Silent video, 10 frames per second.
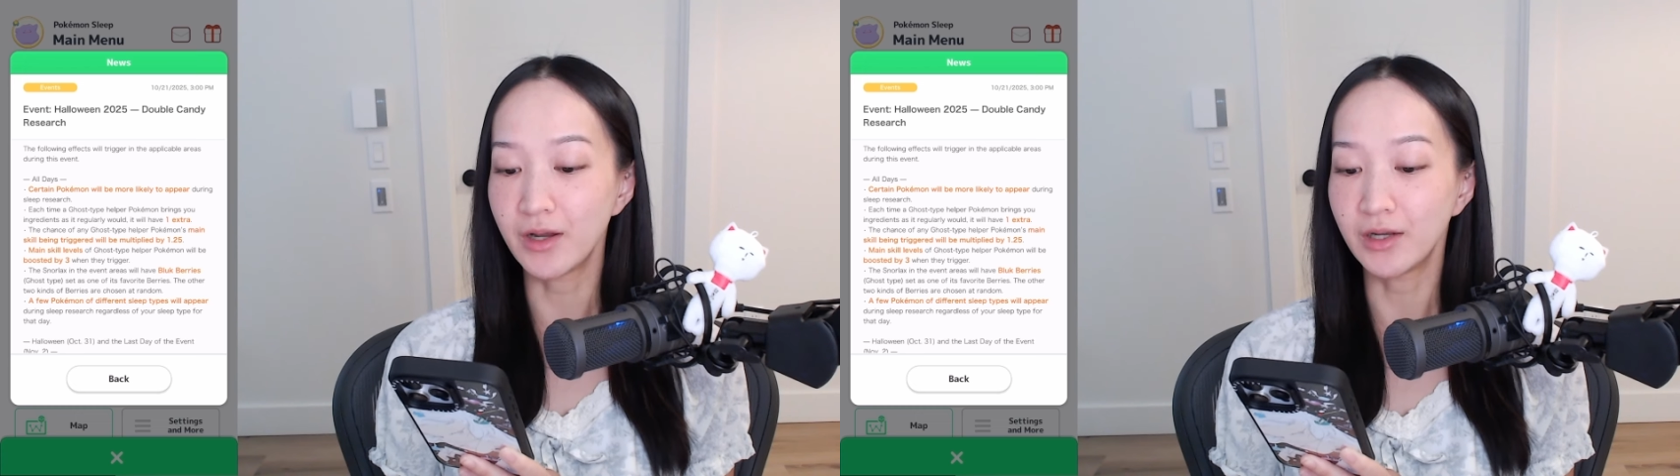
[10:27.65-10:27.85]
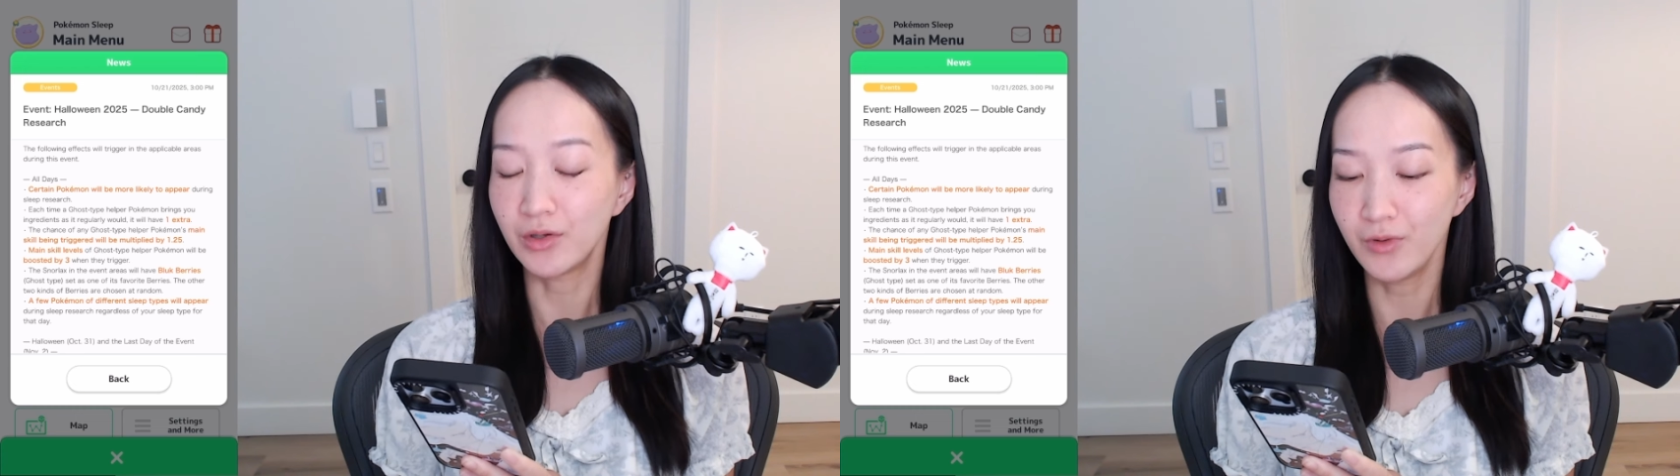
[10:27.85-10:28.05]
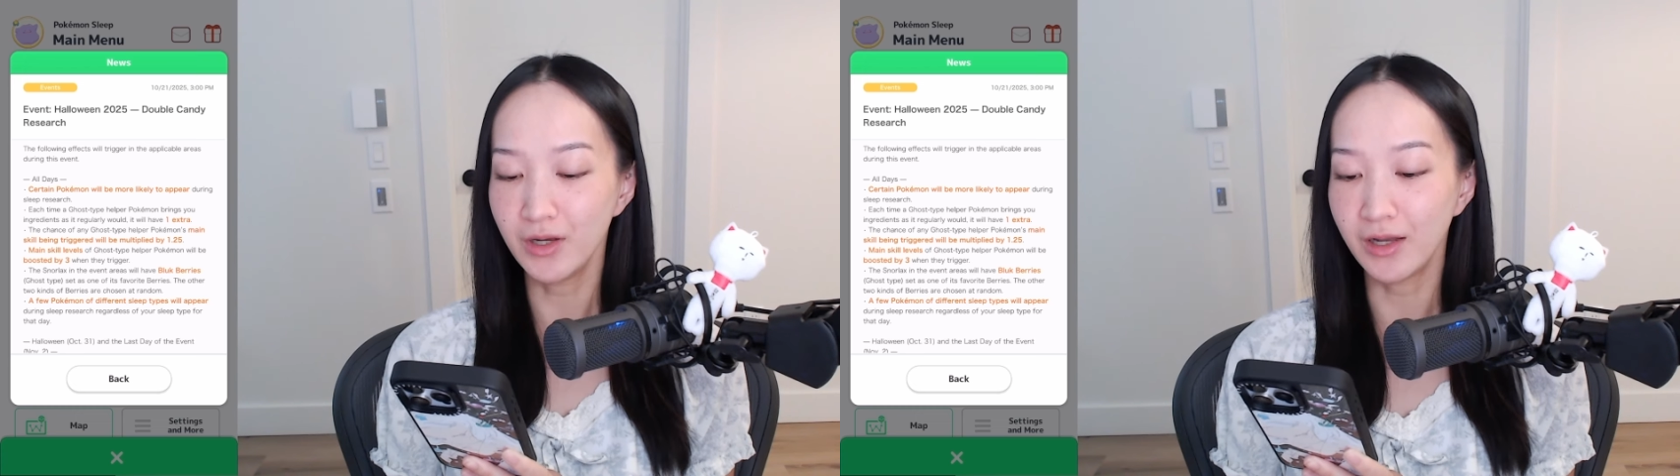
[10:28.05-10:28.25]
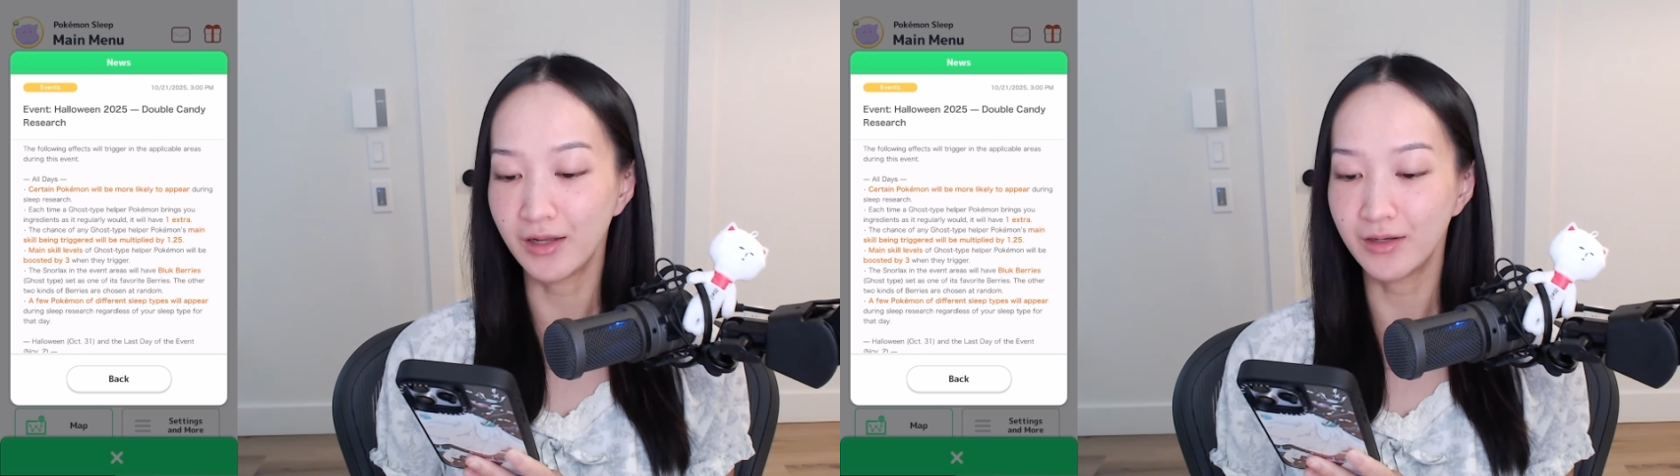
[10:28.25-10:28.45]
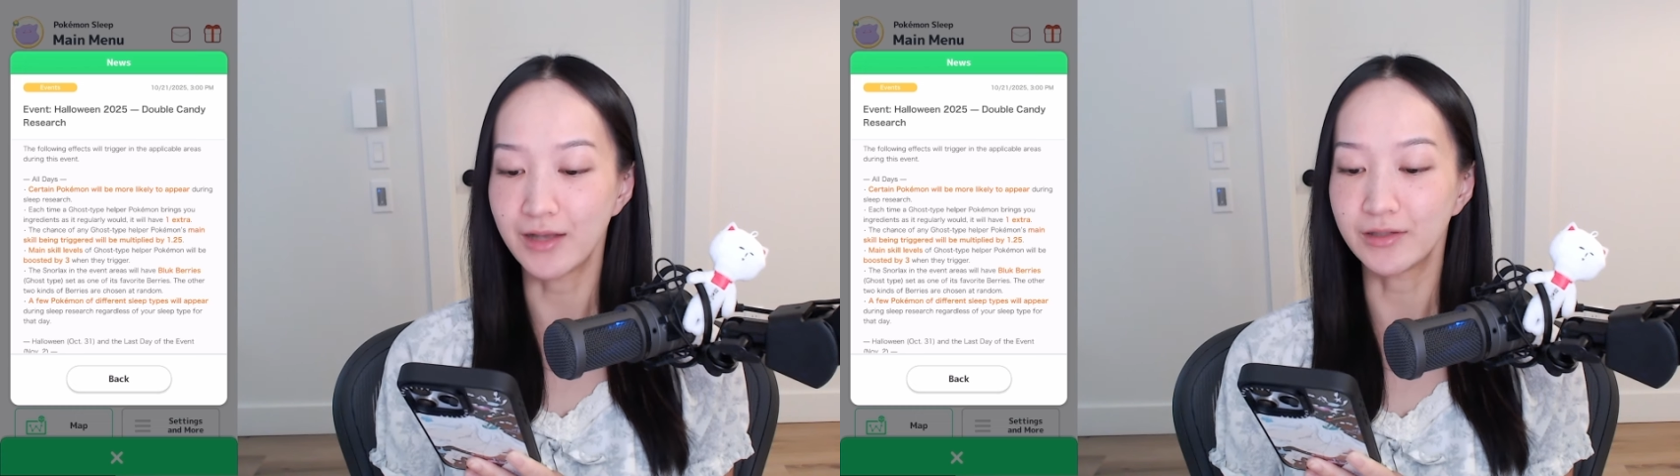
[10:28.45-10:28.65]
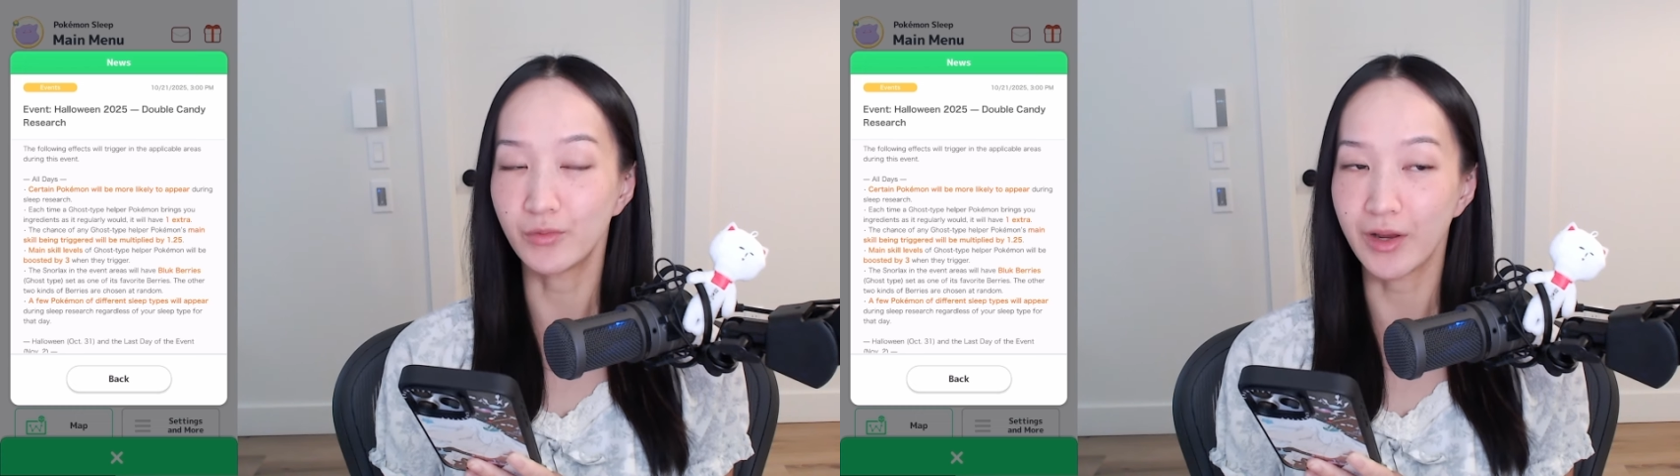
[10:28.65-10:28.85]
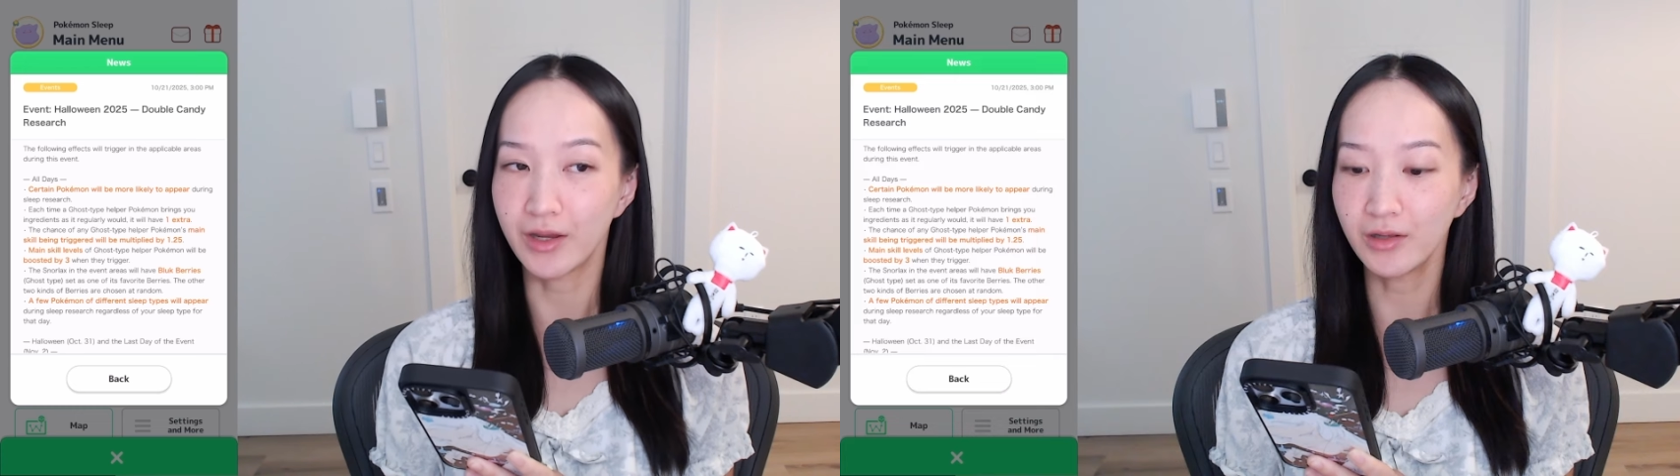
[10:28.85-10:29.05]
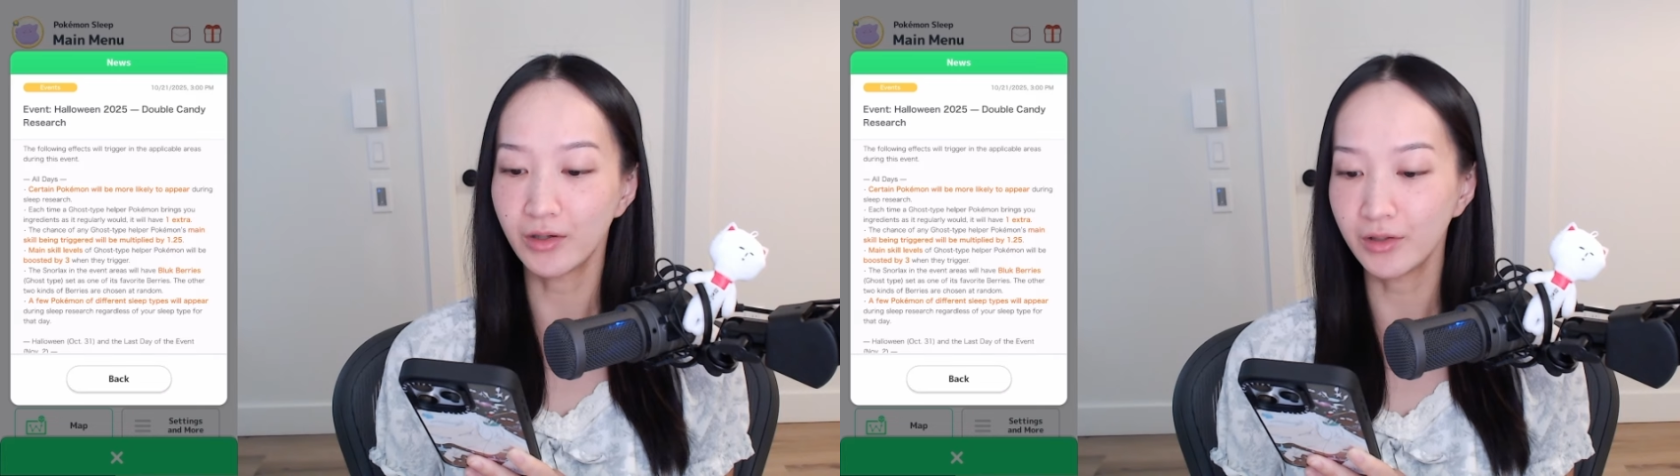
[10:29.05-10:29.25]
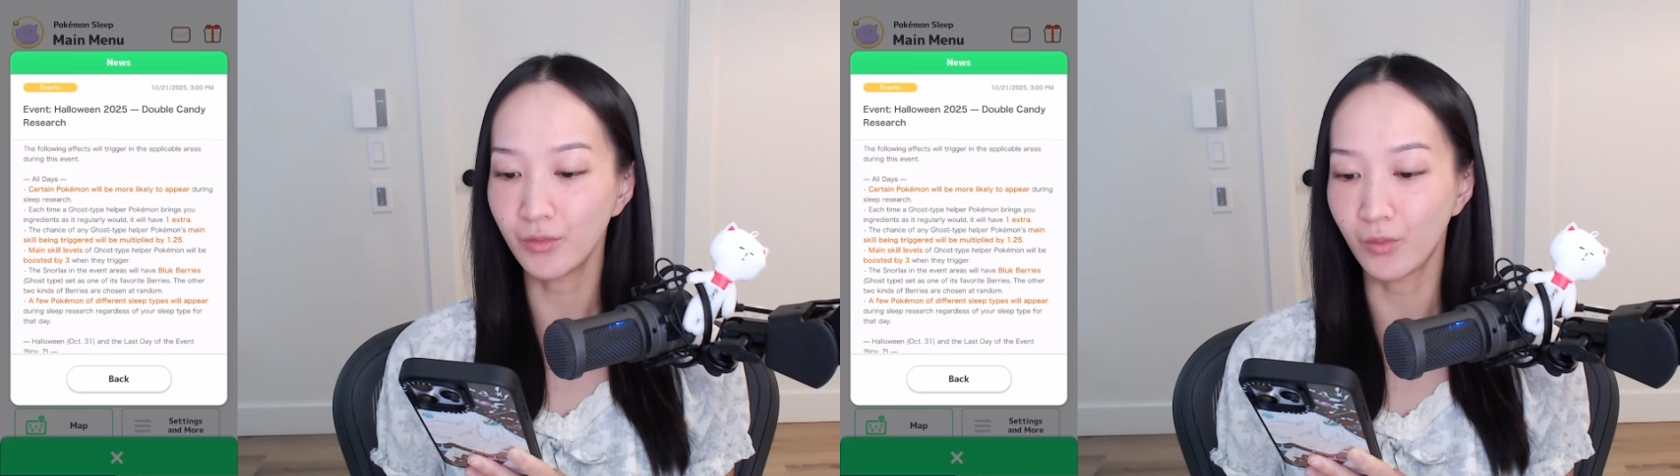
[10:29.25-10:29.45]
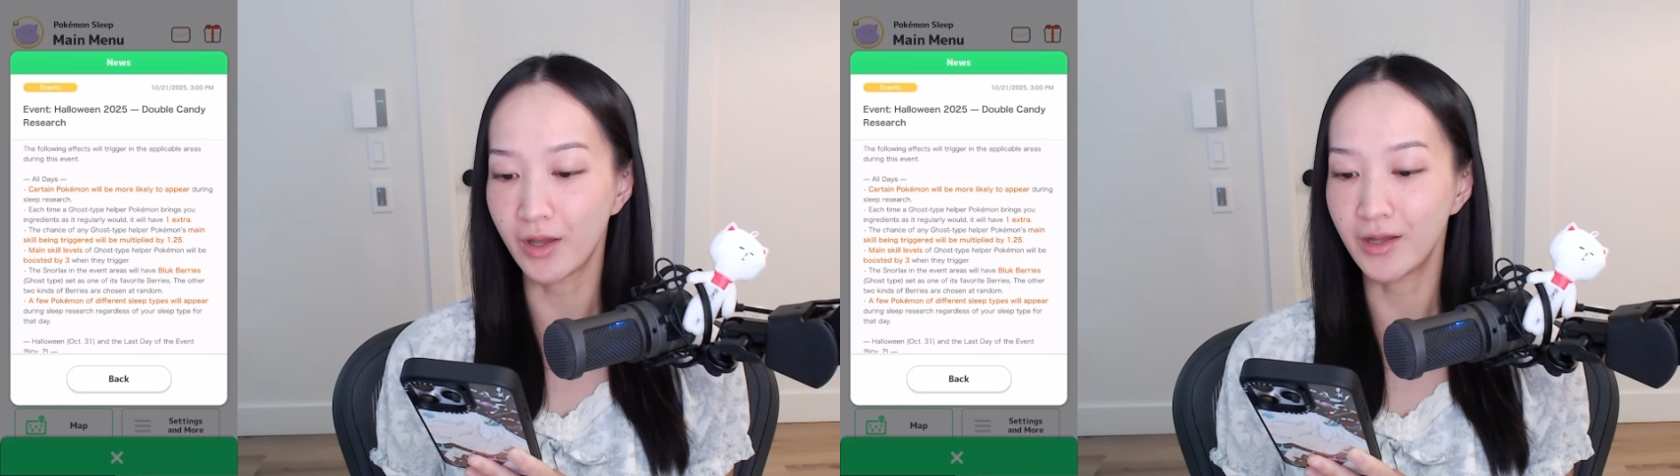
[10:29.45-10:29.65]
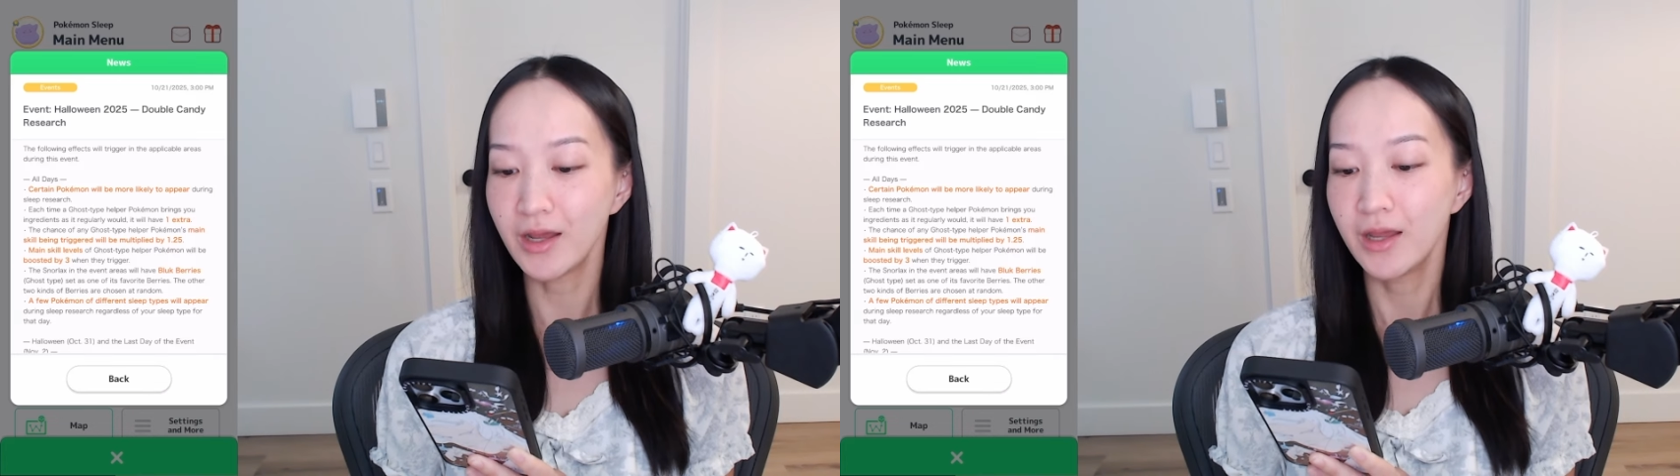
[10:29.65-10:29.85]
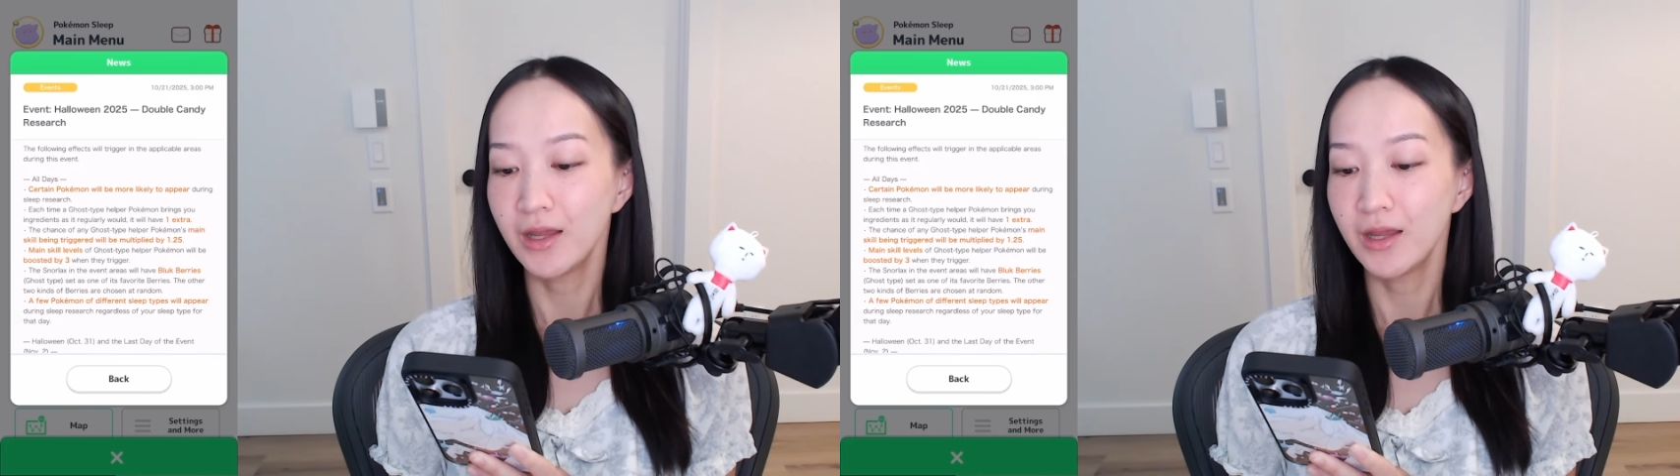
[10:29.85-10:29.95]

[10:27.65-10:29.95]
an ingredient as it regularly would,